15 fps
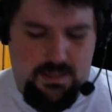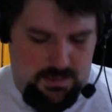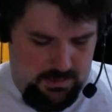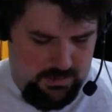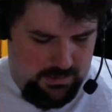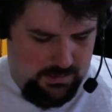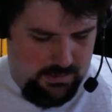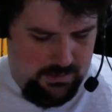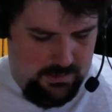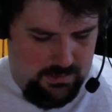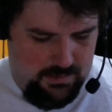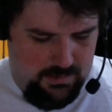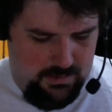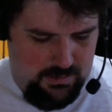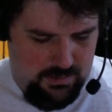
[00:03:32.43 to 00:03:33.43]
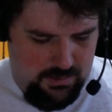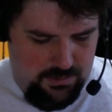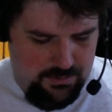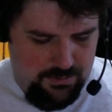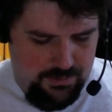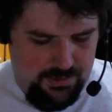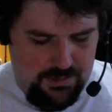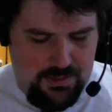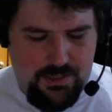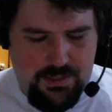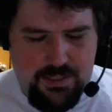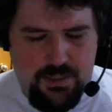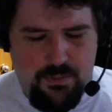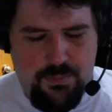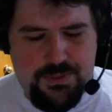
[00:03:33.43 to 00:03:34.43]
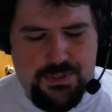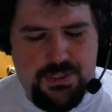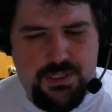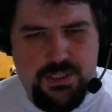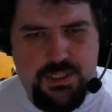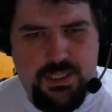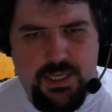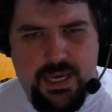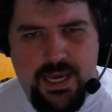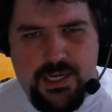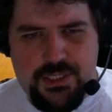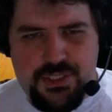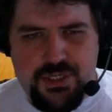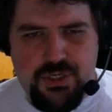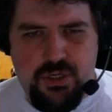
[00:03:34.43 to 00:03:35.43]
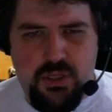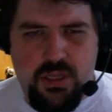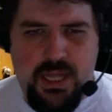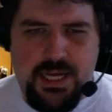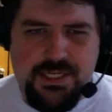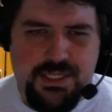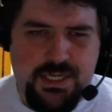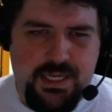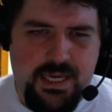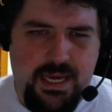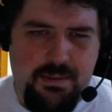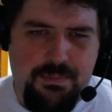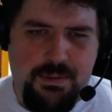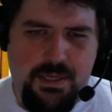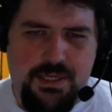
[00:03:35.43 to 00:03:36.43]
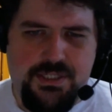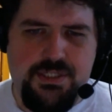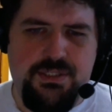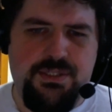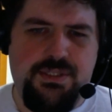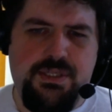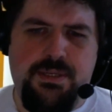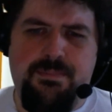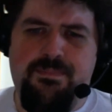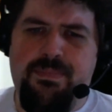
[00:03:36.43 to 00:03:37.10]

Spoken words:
The other neat thing there was the Azure Logic applications.